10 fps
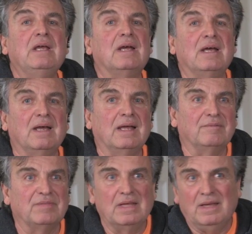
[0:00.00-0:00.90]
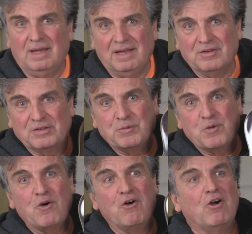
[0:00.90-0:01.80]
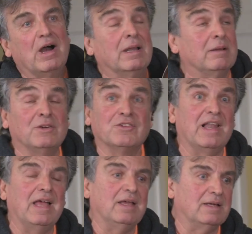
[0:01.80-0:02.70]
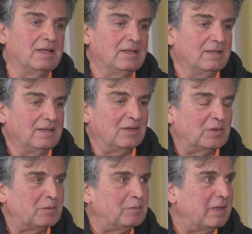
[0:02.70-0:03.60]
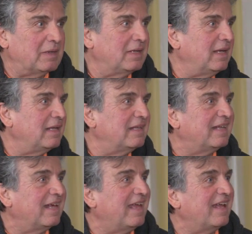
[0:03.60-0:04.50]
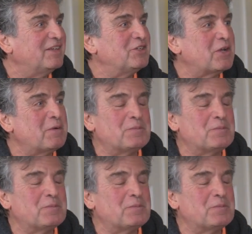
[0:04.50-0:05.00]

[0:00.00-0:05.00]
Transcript: hanging on the wall, and it was like a kid in a candy shop.